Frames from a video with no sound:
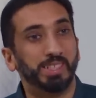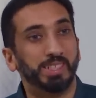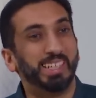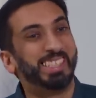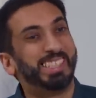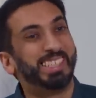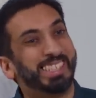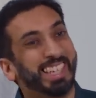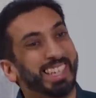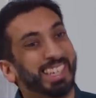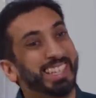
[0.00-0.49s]
And
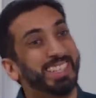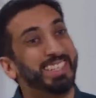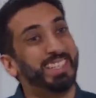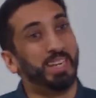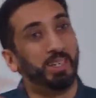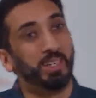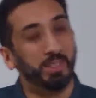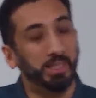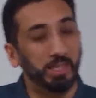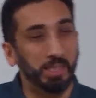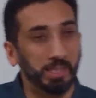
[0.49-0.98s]
then
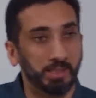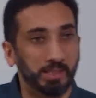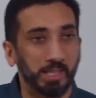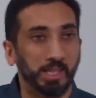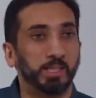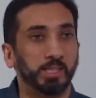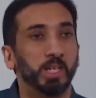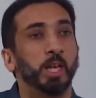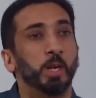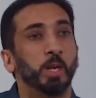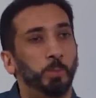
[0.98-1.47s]
secondarily, he
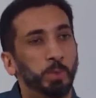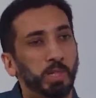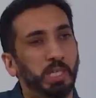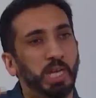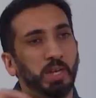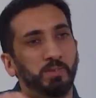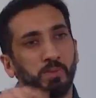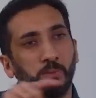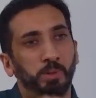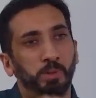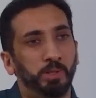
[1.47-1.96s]
says, we
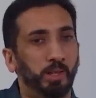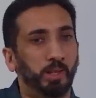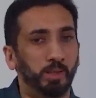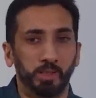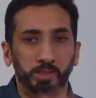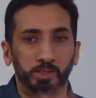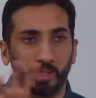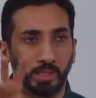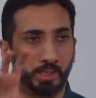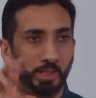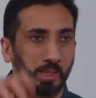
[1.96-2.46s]
gave him a
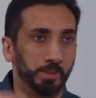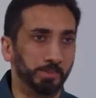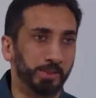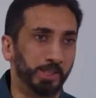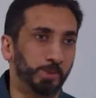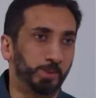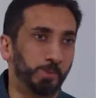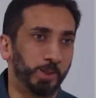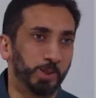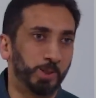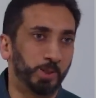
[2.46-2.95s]
knowledge that comes
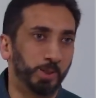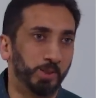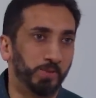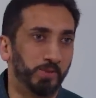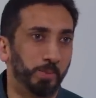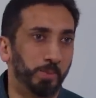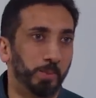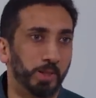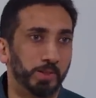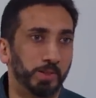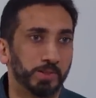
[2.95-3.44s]
especially
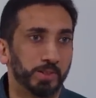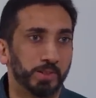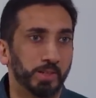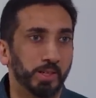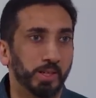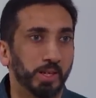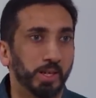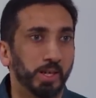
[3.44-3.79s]
from us.